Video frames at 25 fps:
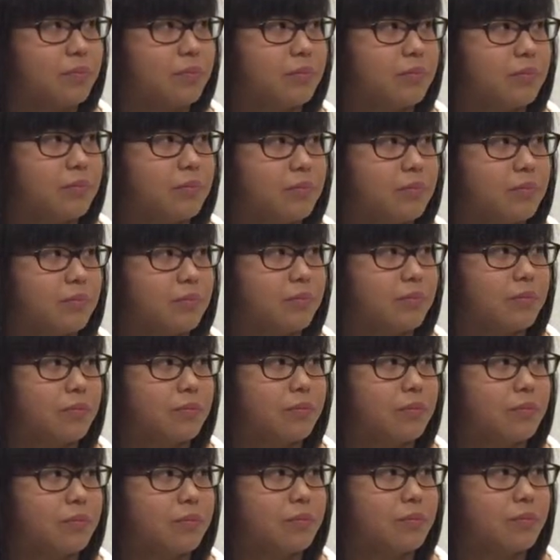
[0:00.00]

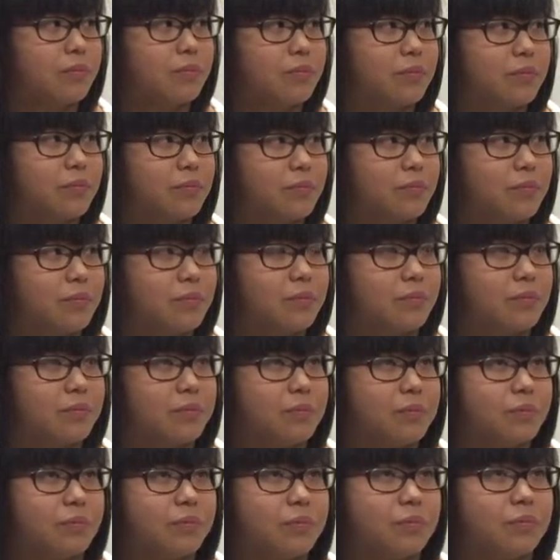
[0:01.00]

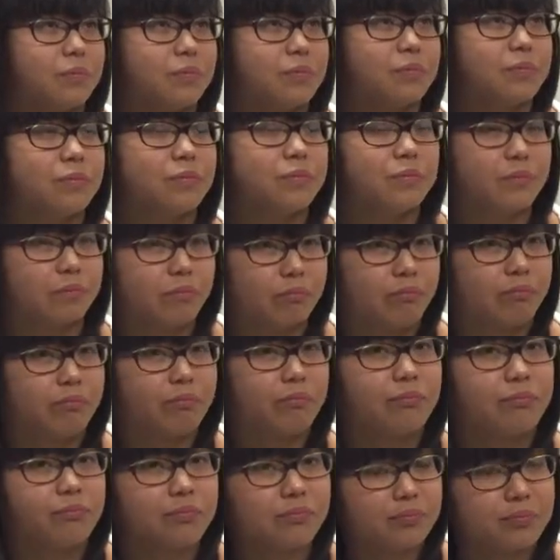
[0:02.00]

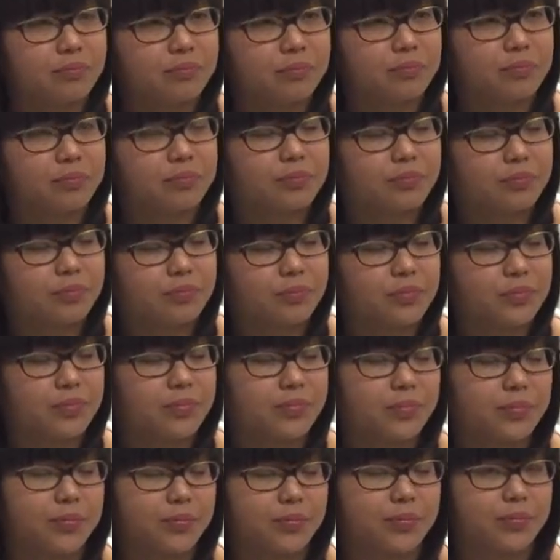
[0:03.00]

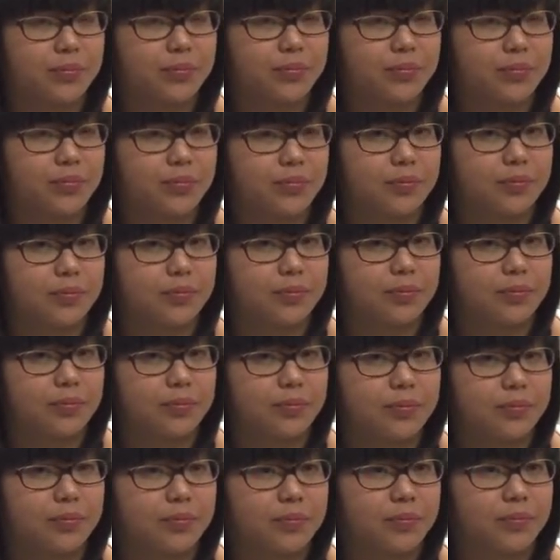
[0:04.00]
The person shown says nothing.